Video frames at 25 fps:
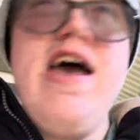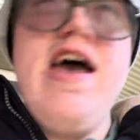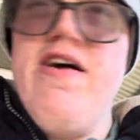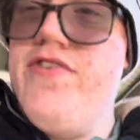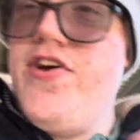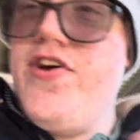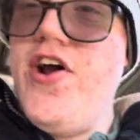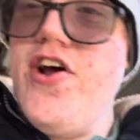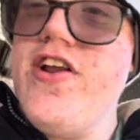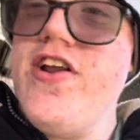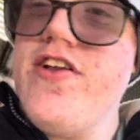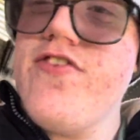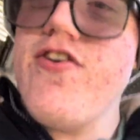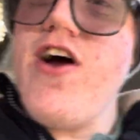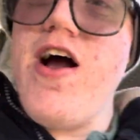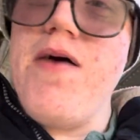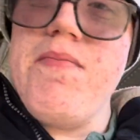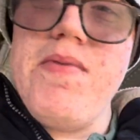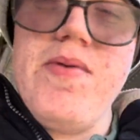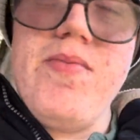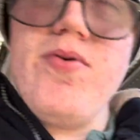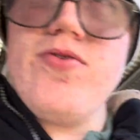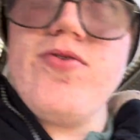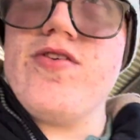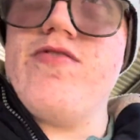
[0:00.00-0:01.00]
The only time
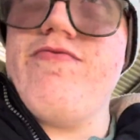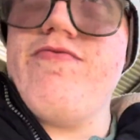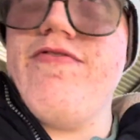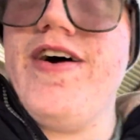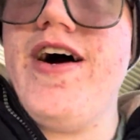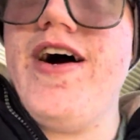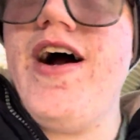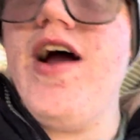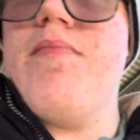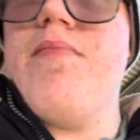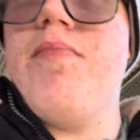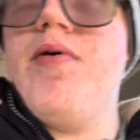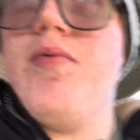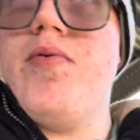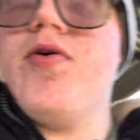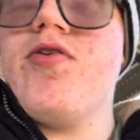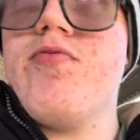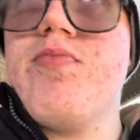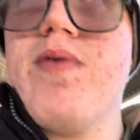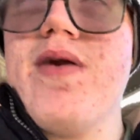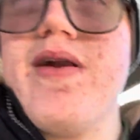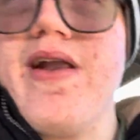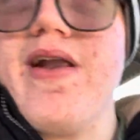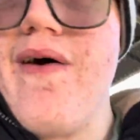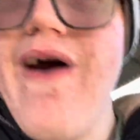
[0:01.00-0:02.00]
it wasn't reliable was
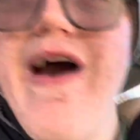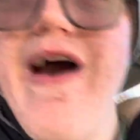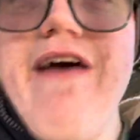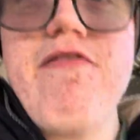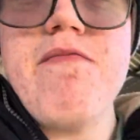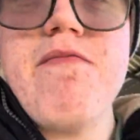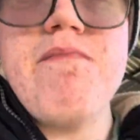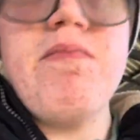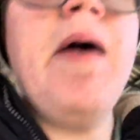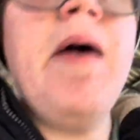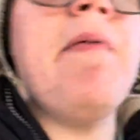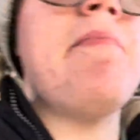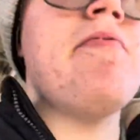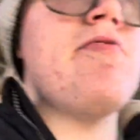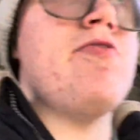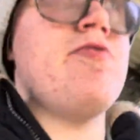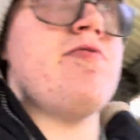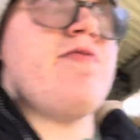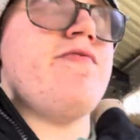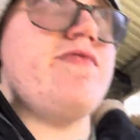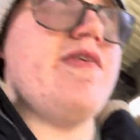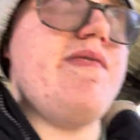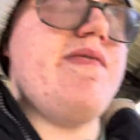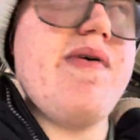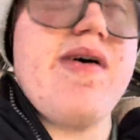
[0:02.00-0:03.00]
when they were having problems
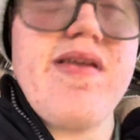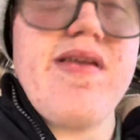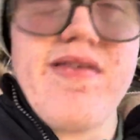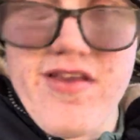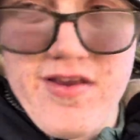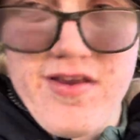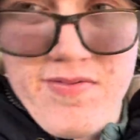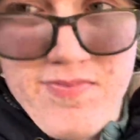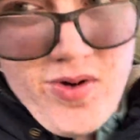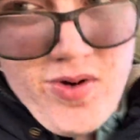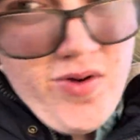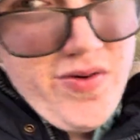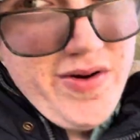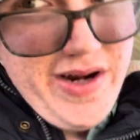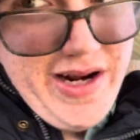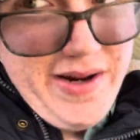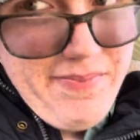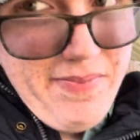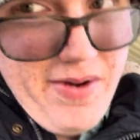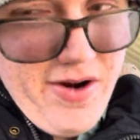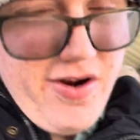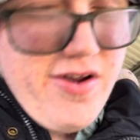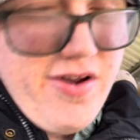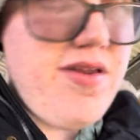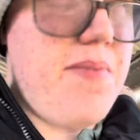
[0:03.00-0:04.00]
with it this morning
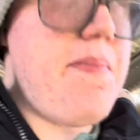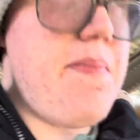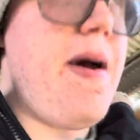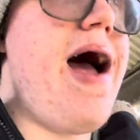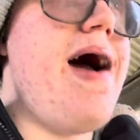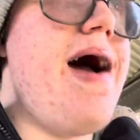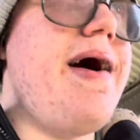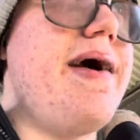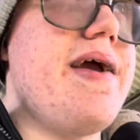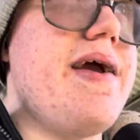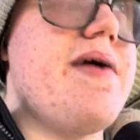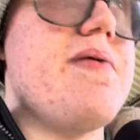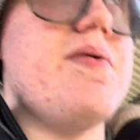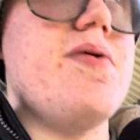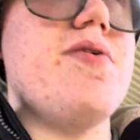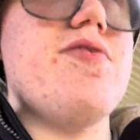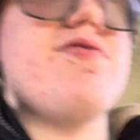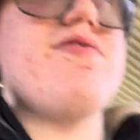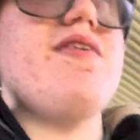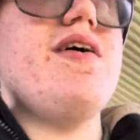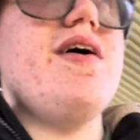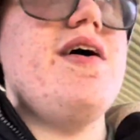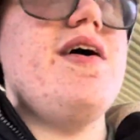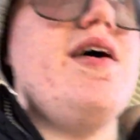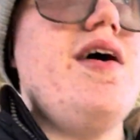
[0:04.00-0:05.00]
because apparently it
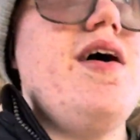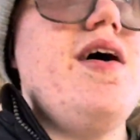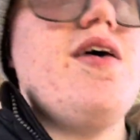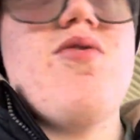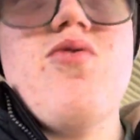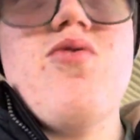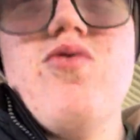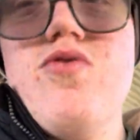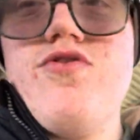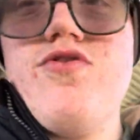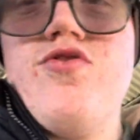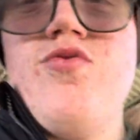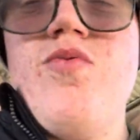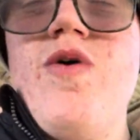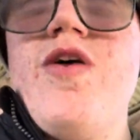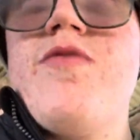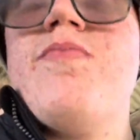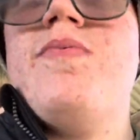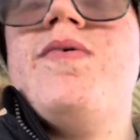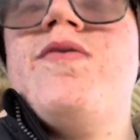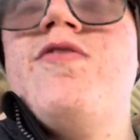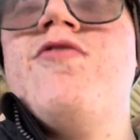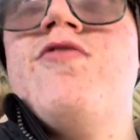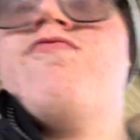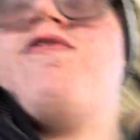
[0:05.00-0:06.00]
was called to
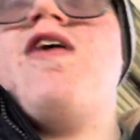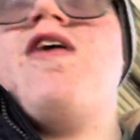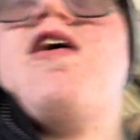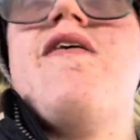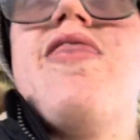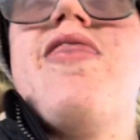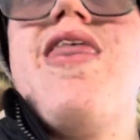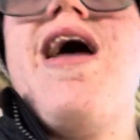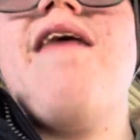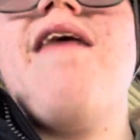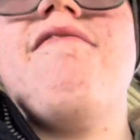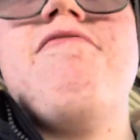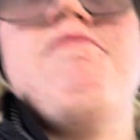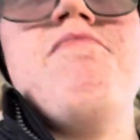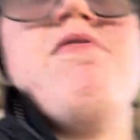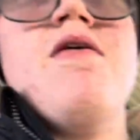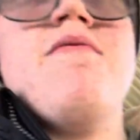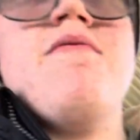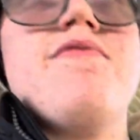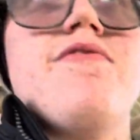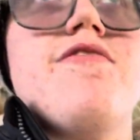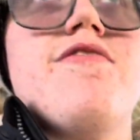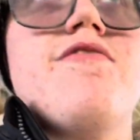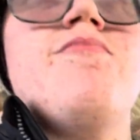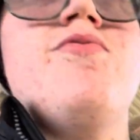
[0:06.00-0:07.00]
Westfield as well and they're having
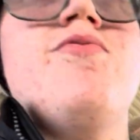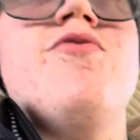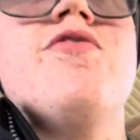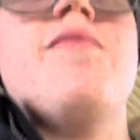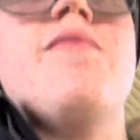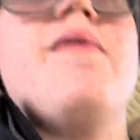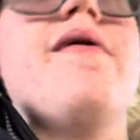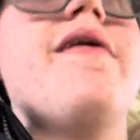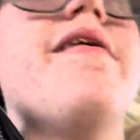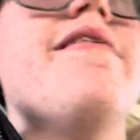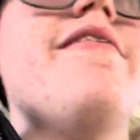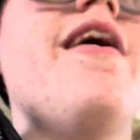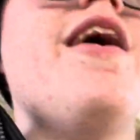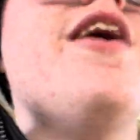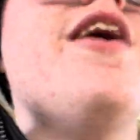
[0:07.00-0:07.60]
problems this morning because I